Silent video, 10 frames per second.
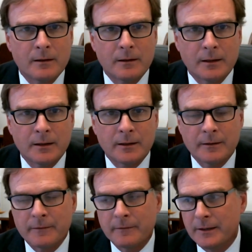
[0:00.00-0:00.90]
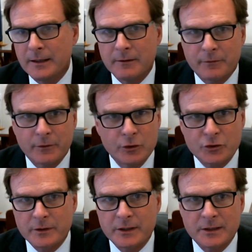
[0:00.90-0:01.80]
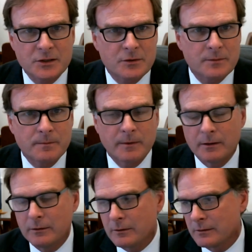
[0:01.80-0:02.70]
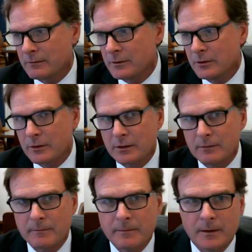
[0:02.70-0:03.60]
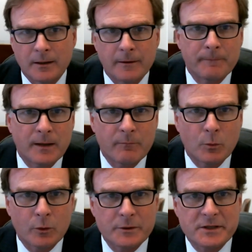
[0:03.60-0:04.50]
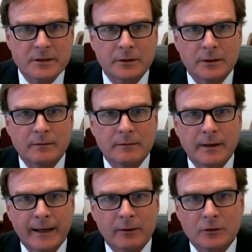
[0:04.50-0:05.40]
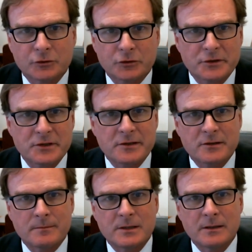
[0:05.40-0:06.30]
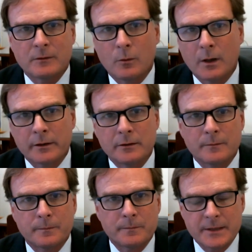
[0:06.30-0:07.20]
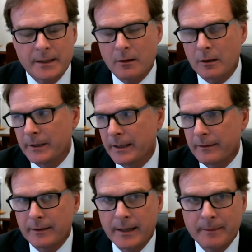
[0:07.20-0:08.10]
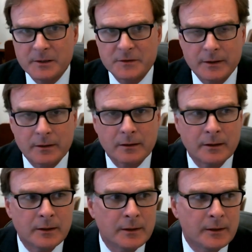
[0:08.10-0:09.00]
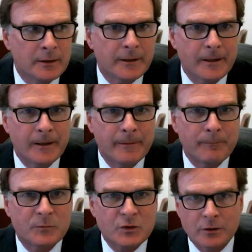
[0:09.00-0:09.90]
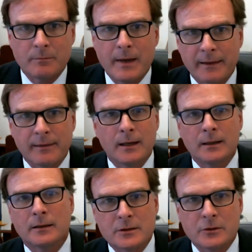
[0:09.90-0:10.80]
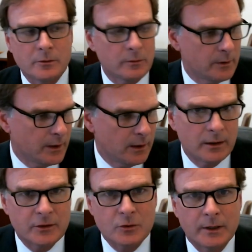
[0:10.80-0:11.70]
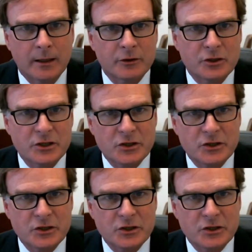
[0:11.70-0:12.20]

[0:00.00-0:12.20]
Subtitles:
the need for nutrients. You can have more resilient agricultural systems even while you take carbon out of the atmosphere. Turn methane into an energy